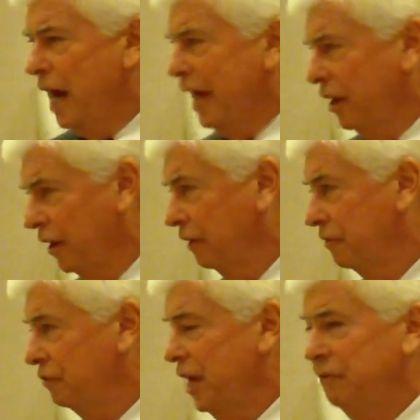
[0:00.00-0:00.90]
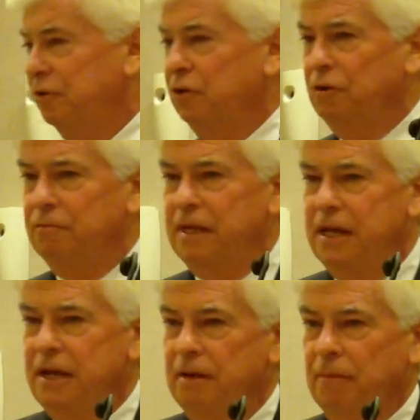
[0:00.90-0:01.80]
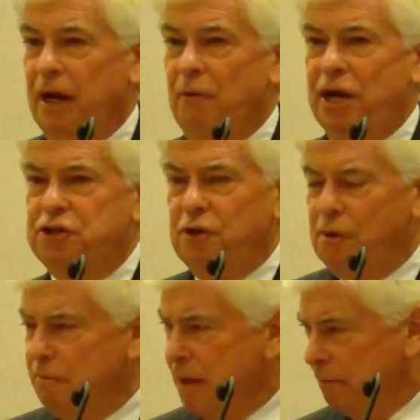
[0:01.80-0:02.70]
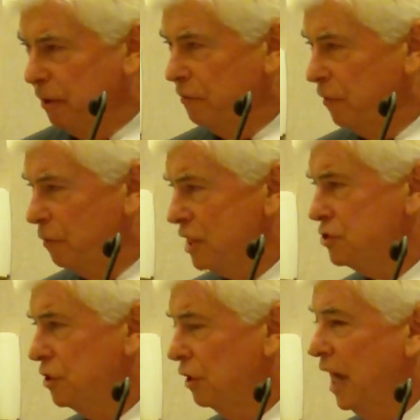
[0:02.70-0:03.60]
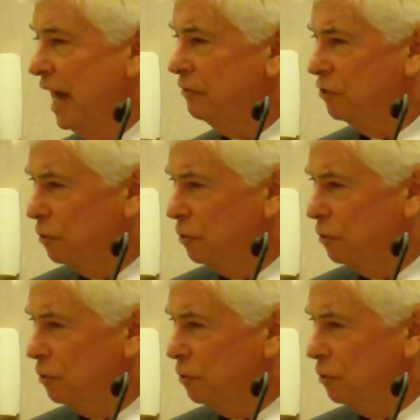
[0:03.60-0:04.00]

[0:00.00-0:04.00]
I uttered this afternoon. But I want you to remember for the rest of your lives,